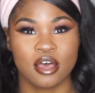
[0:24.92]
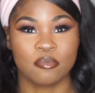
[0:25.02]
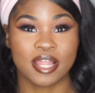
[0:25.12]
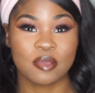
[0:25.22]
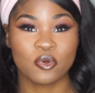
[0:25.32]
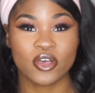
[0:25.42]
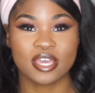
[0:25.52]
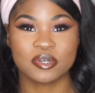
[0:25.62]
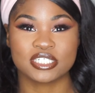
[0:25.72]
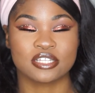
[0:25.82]

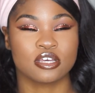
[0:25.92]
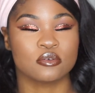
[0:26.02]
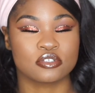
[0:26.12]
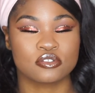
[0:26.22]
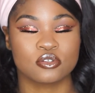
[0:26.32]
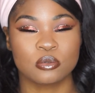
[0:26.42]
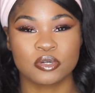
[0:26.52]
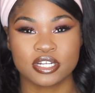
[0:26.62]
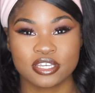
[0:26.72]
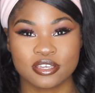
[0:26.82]
Playboy, which I thought was
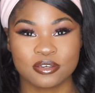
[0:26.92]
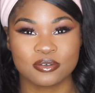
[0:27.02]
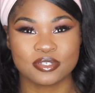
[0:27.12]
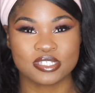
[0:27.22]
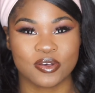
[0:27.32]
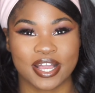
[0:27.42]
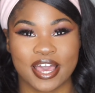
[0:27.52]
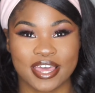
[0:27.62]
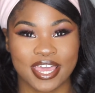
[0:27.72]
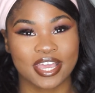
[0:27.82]
super cute. So I
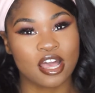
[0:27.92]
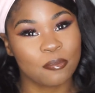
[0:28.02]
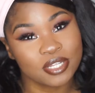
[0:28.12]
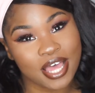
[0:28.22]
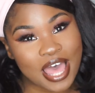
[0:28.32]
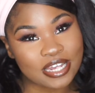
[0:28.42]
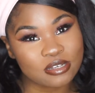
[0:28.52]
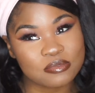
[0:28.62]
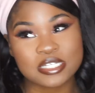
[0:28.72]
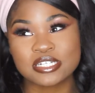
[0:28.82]
got a couple of
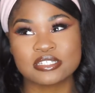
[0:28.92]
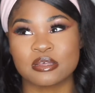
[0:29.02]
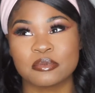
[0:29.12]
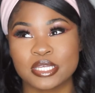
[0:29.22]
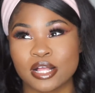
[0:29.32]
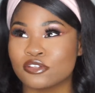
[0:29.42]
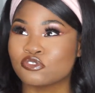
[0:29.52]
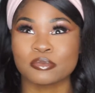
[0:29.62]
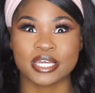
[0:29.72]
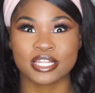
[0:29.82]
items and then something
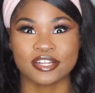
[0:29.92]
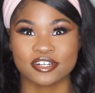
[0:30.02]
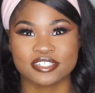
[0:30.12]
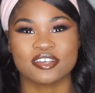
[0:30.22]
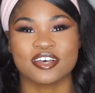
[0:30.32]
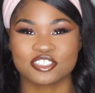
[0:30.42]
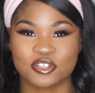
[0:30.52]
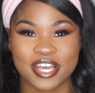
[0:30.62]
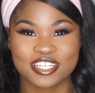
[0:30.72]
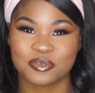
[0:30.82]
else from like clearance. So I'll
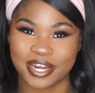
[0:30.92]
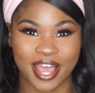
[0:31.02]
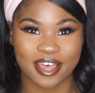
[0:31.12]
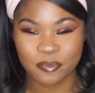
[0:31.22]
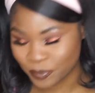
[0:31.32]
show you guys what I got.